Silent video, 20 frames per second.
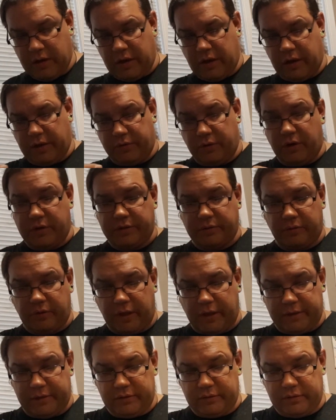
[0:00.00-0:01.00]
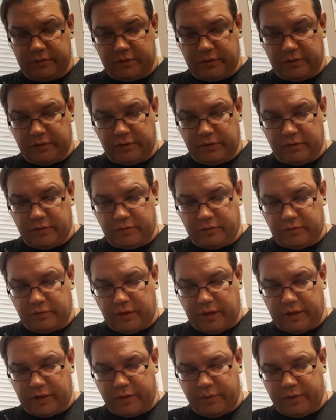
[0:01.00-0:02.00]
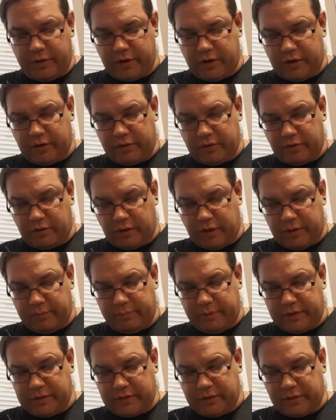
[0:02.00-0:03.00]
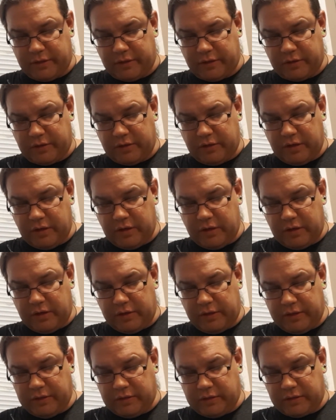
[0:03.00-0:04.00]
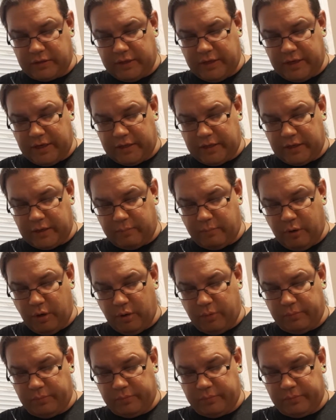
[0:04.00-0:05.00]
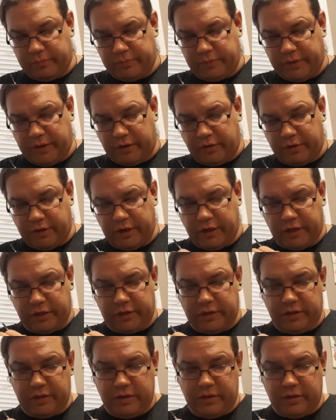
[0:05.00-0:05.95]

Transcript: They're also a lot they're a lot quicker, they're a lot messier. They just get in there, boom, get her done.